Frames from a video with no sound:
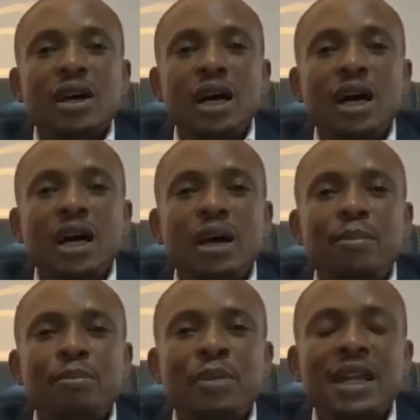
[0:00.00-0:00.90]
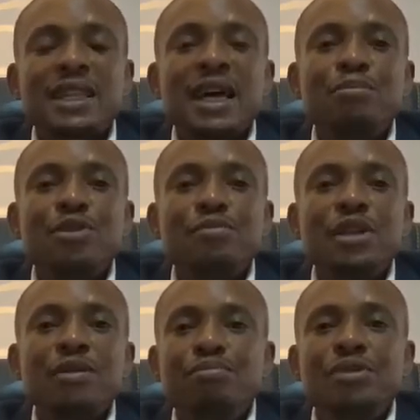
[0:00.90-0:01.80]
partner B
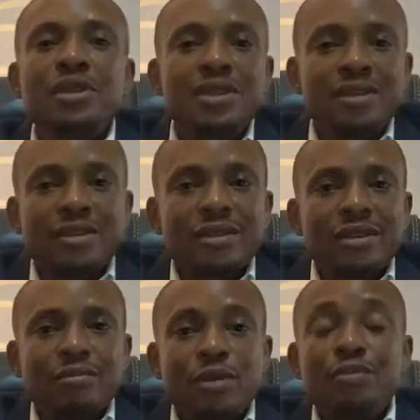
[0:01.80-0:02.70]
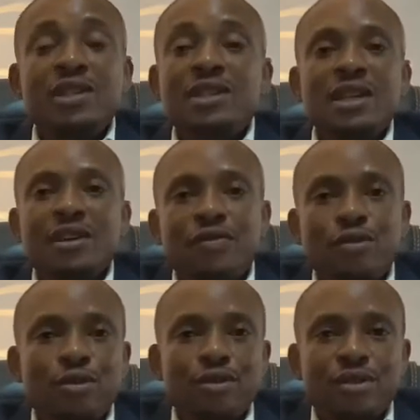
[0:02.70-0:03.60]
may be maybe
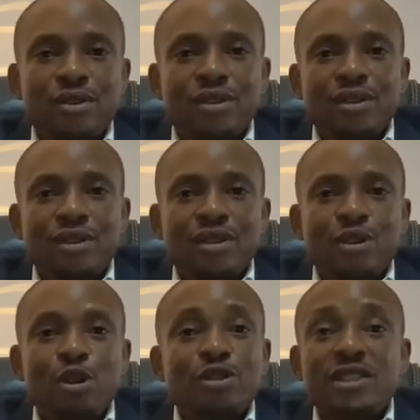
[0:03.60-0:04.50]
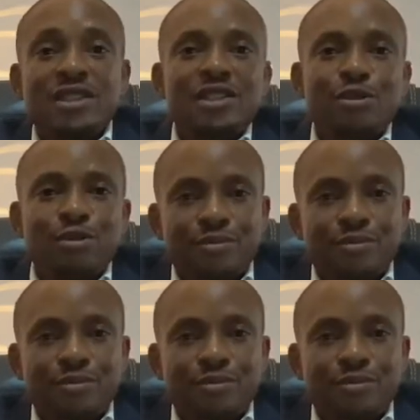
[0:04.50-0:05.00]
CFO or CTO.